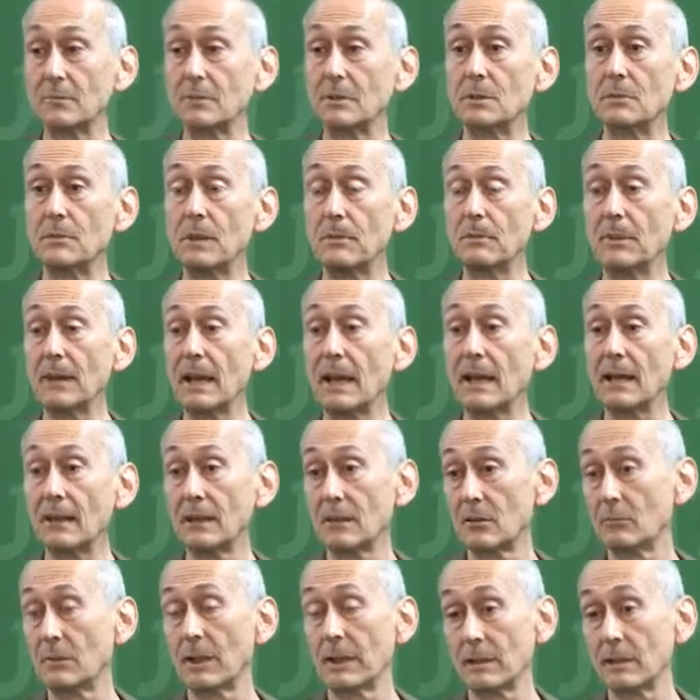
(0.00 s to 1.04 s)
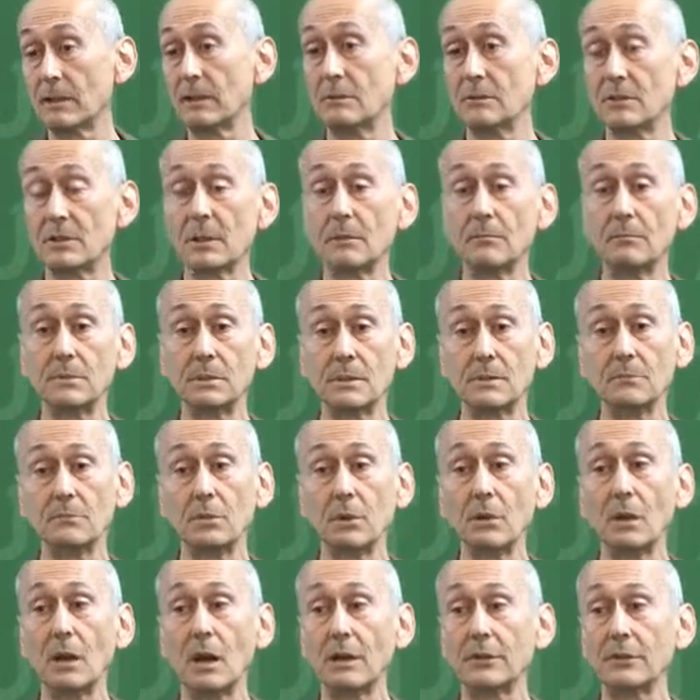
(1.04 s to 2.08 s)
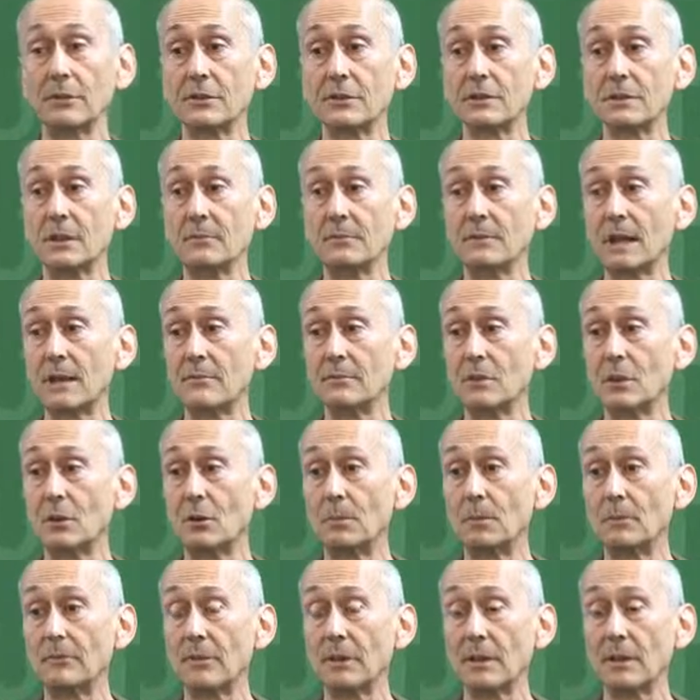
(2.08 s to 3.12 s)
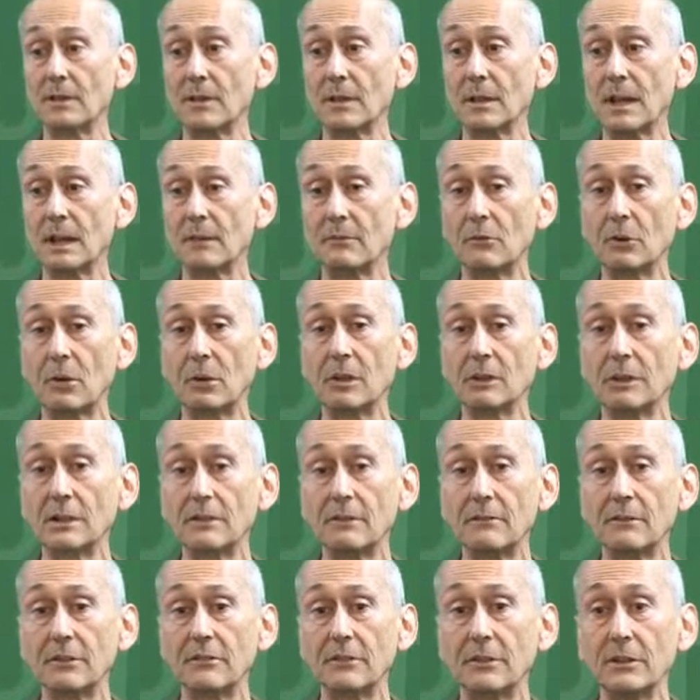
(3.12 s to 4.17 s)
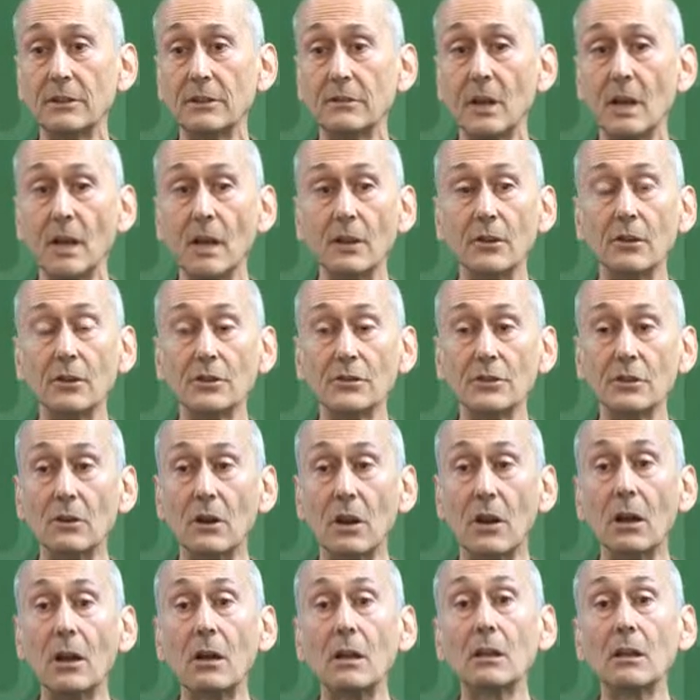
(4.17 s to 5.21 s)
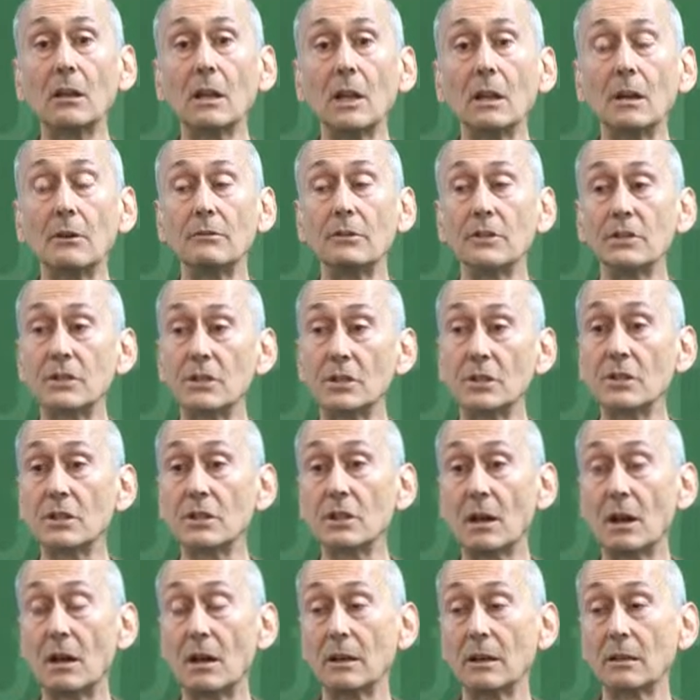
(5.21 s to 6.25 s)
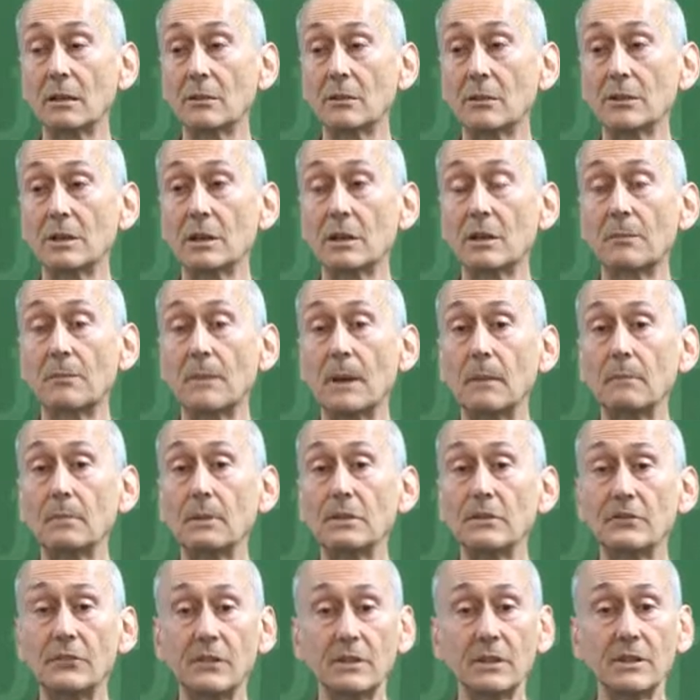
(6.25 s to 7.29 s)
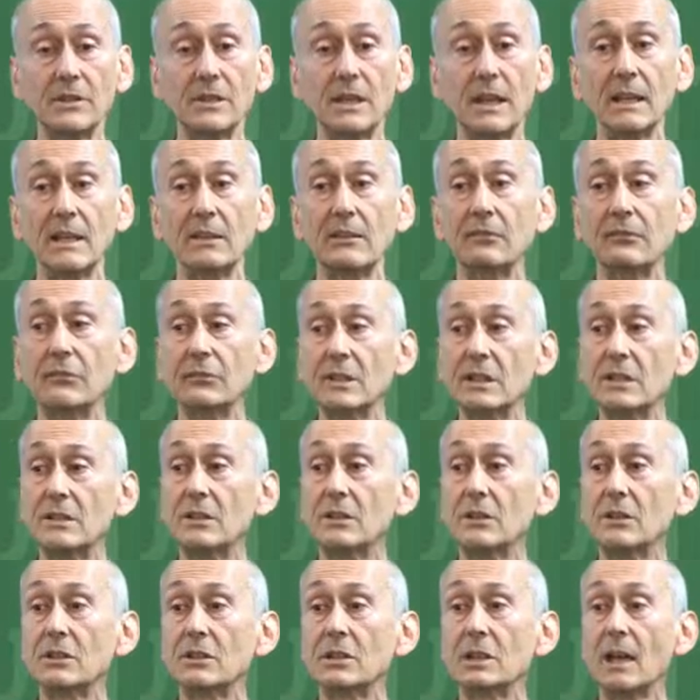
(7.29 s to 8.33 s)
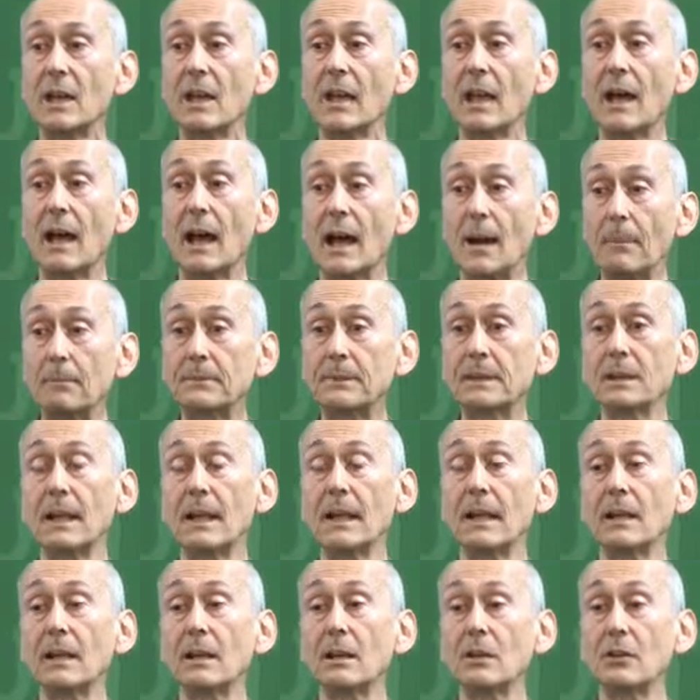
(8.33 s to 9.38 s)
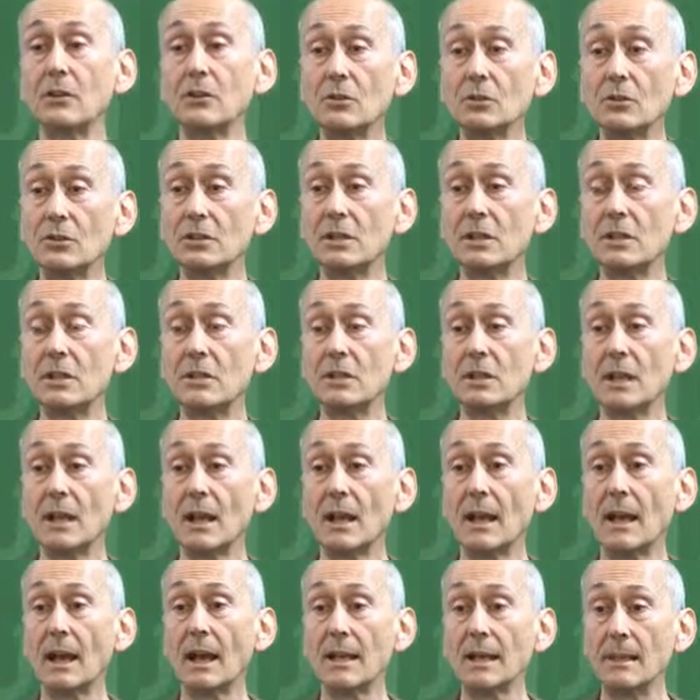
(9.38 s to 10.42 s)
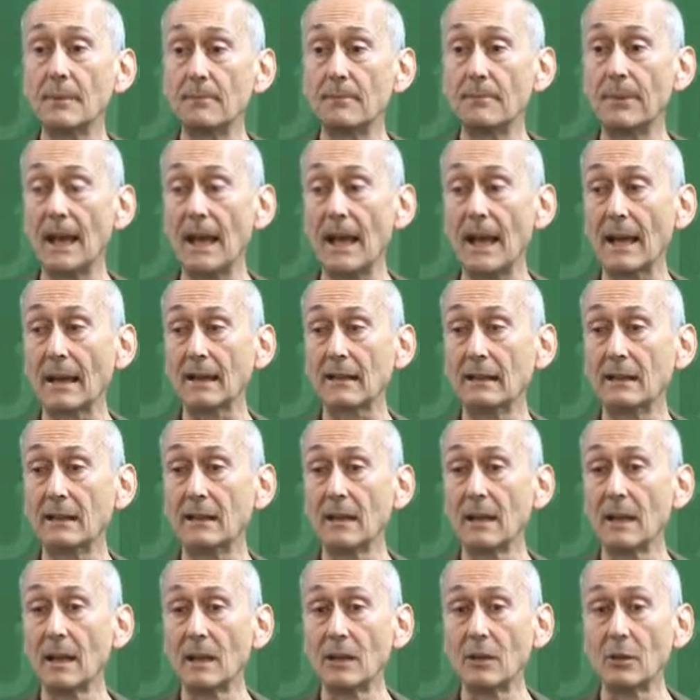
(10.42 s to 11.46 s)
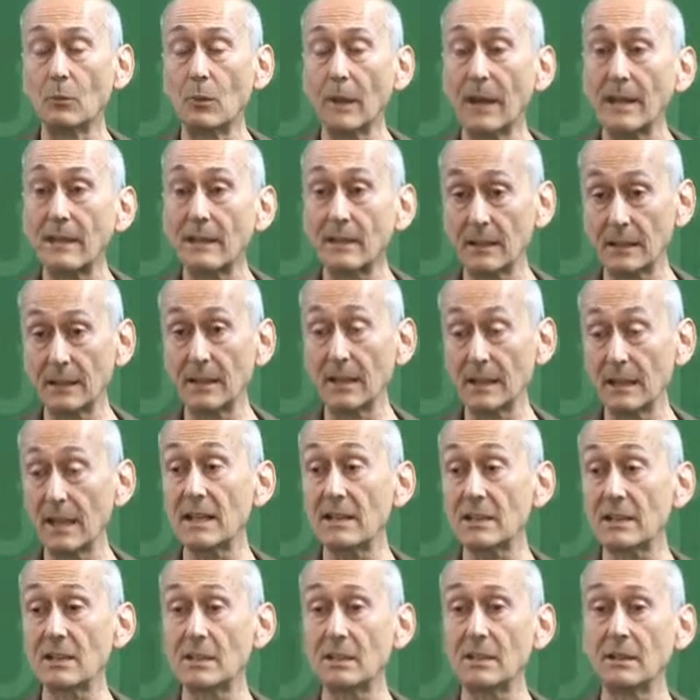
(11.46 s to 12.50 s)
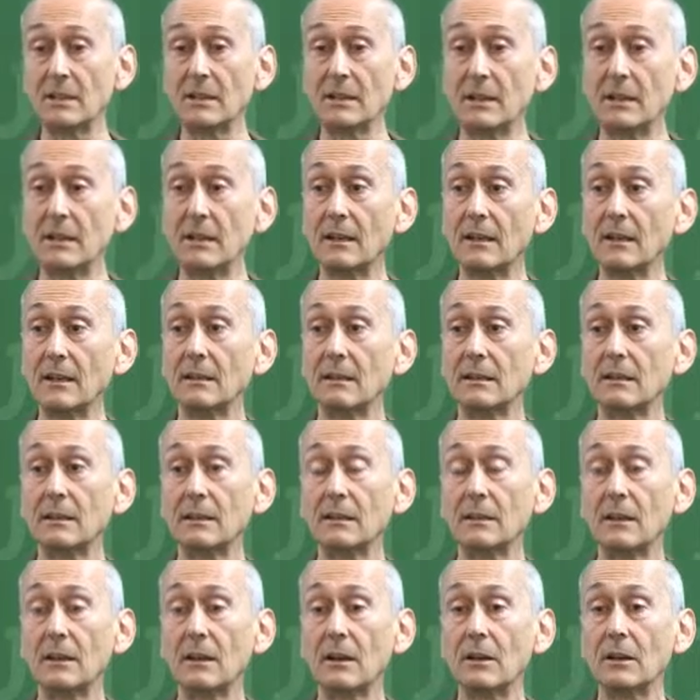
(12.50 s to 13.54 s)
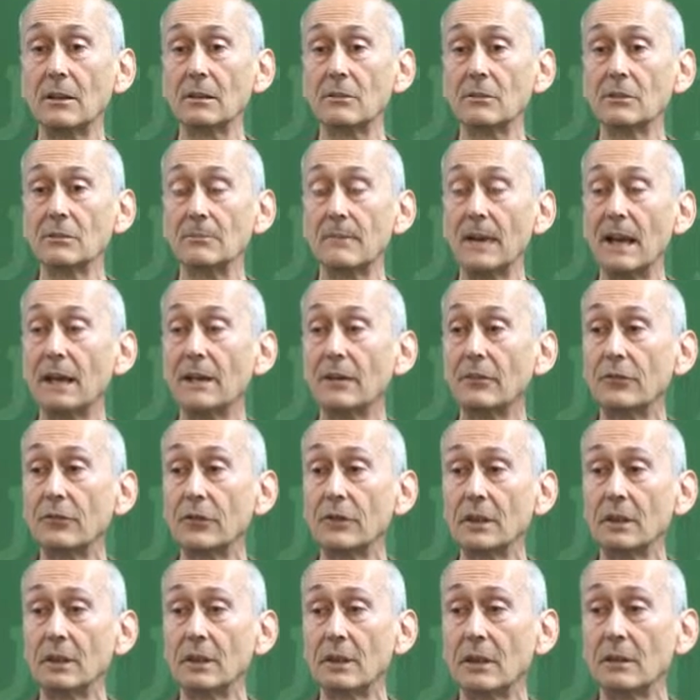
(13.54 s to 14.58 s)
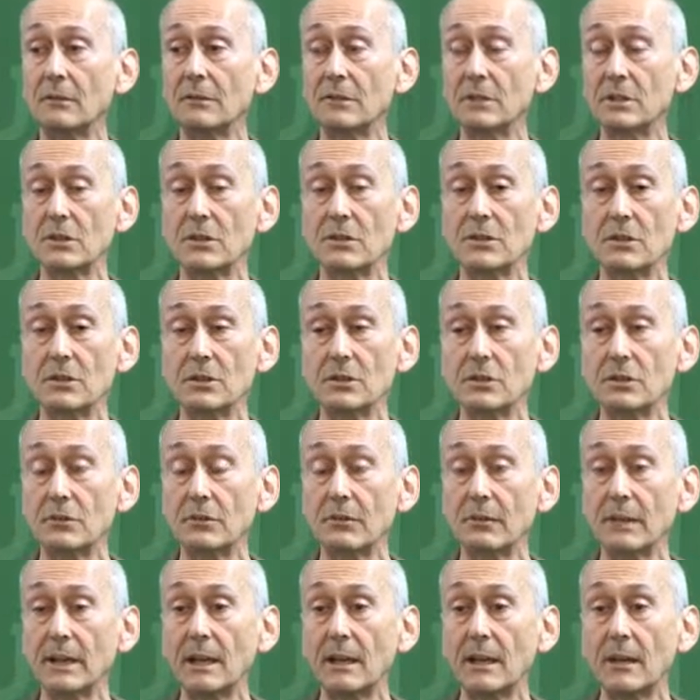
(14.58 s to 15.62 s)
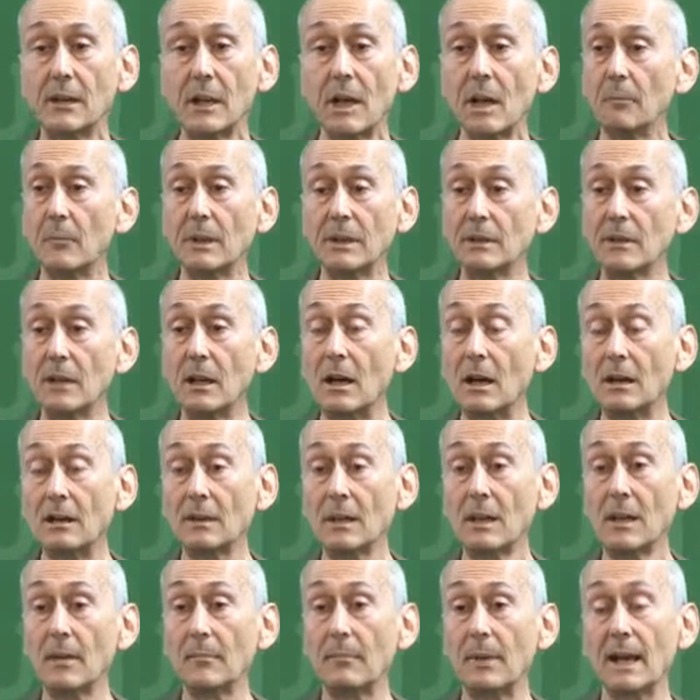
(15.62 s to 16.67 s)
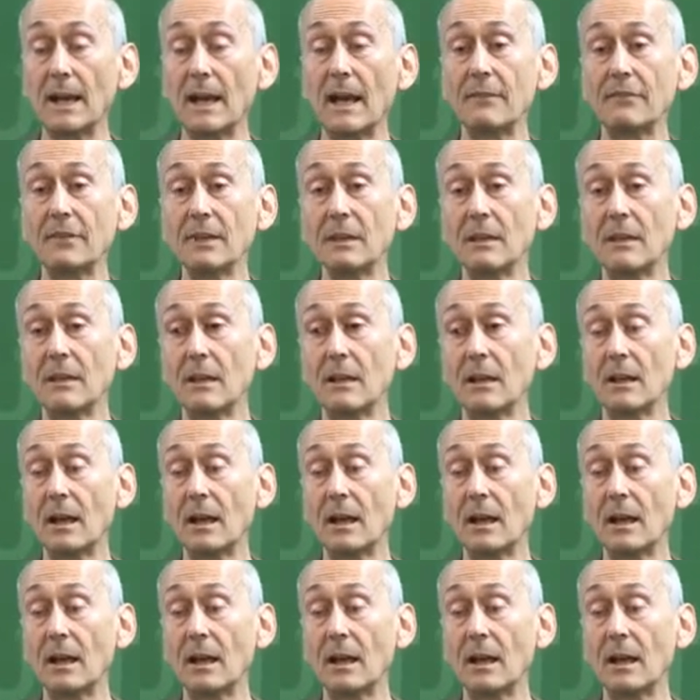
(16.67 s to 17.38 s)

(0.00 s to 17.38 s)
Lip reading: to be paid the way that book authors sometimes hope to get royalty revenue. Those are all research articles that are published for the sake of research, uptake, usage, and impact. The way that yes, the articles matter for the researcher's career, but not by having